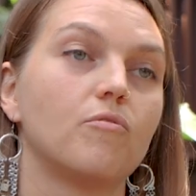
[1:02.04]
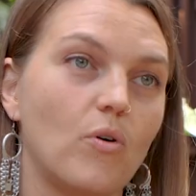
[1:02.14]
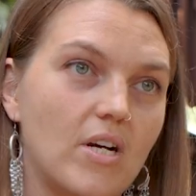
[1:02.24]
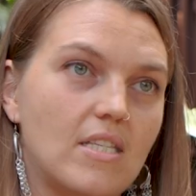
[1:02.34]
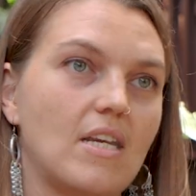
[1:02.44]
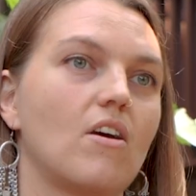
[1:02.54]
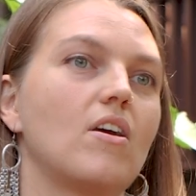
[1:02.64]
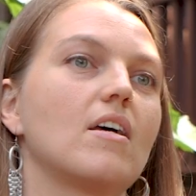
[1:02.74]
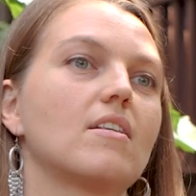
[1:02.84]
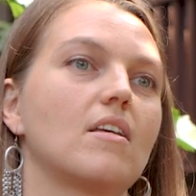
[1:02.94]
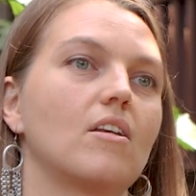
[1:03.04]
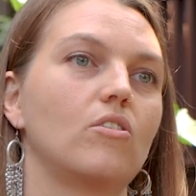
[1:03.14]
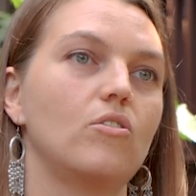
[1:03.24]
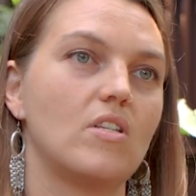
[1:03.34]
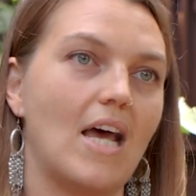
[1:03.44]
forest areas, it
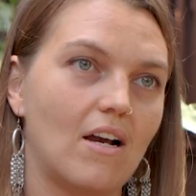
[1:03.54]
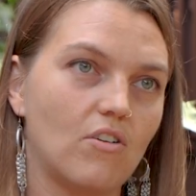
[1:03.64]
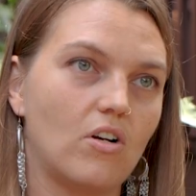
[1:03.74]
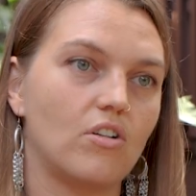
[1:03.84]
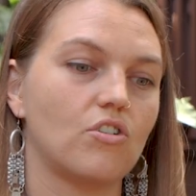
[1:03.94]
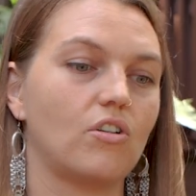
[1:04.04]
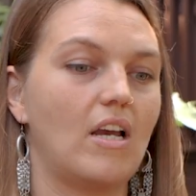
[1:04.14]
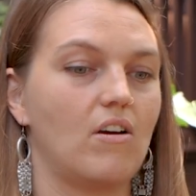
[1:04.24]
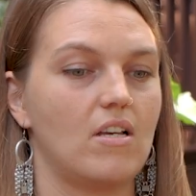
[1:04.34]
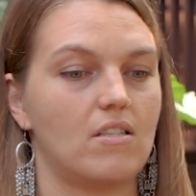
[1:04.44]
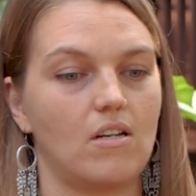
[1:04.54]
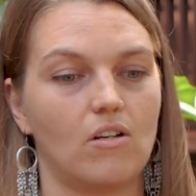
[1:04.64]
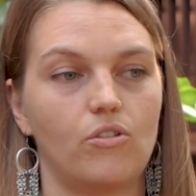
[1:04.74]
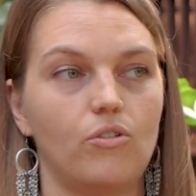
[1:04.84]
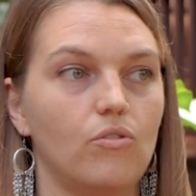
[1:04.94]
includes agricultural areas, it
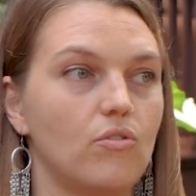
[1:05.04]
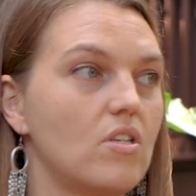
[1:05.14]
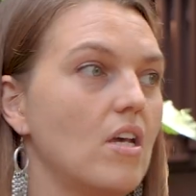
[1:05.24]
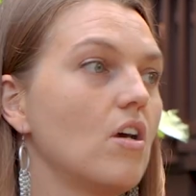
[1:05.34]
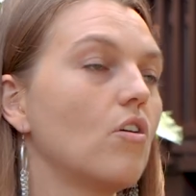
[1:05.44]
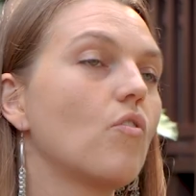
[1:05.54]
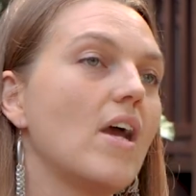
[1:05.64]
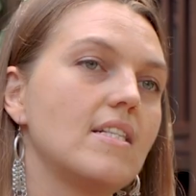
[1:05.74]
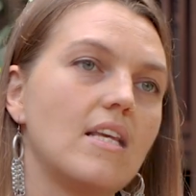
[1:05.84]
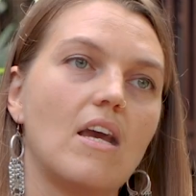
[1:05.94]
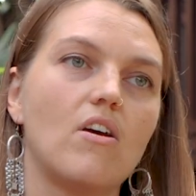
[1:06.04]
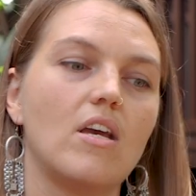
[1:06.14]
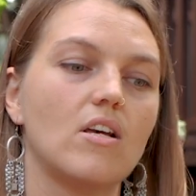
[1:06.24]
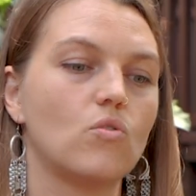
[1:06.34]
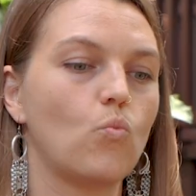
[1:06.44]
includes grazing
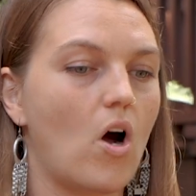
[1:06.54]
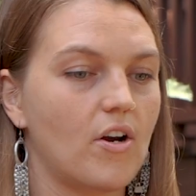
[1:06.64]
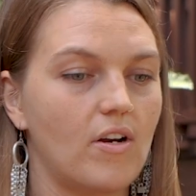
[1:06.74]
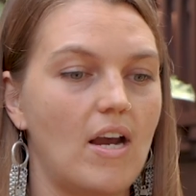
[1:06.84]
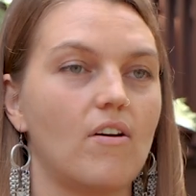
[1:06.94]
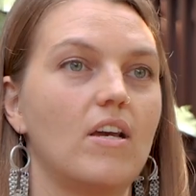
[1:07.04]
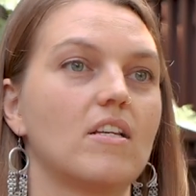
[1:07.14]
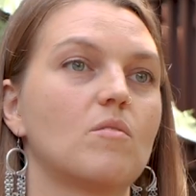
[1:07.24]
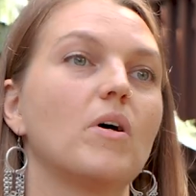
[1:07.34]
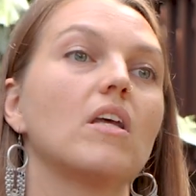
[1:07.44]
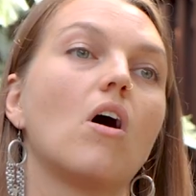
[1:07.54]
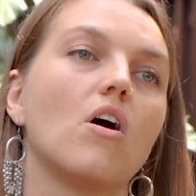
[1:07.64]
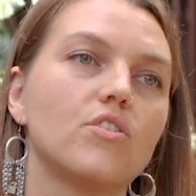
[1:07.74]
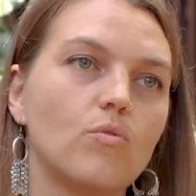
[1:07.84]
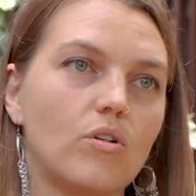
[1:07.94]
areas, water areas, but it
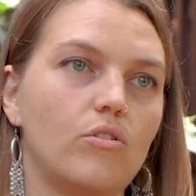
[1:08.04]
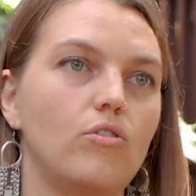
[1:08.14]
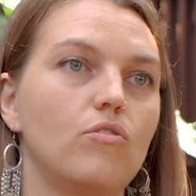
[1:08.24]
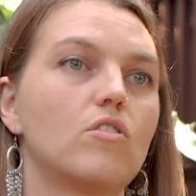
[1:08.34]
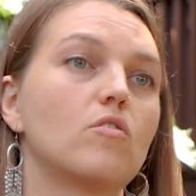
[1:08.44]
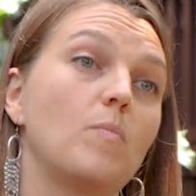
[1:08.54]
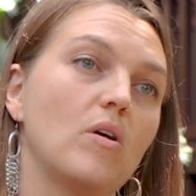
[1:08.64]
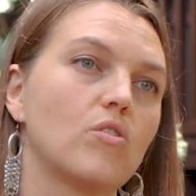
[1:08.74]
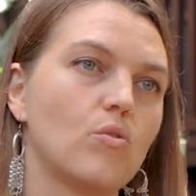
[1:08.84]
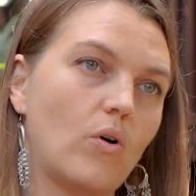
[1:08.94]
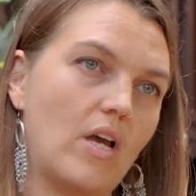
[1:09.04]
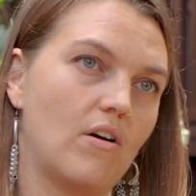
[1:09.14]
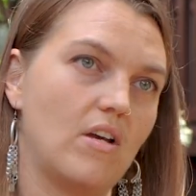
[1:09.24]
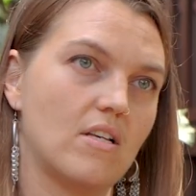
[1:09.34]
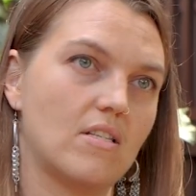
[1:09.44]
also includes spiritual
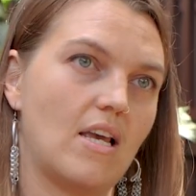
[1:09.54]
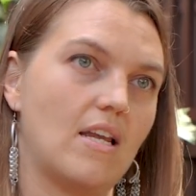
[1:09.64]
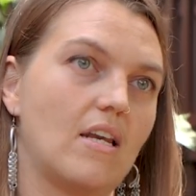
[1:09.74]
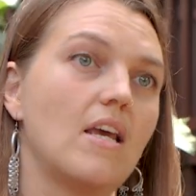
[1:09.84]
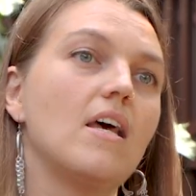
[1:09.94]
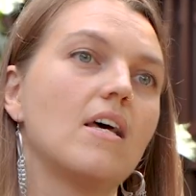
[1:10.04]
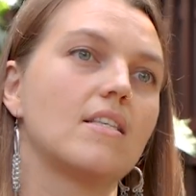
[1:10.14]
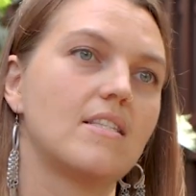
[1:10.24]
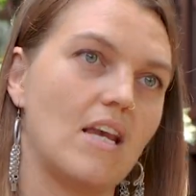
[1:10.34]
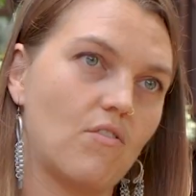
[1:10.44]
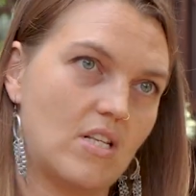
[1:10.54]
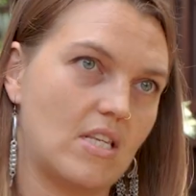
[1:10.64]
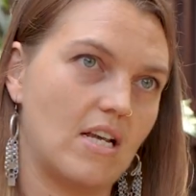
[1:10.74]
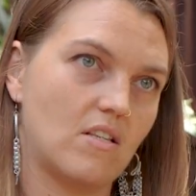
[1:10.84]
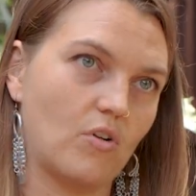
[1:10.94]
areas and sacred
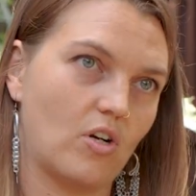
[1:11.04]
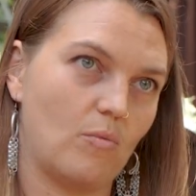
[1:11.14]
sites for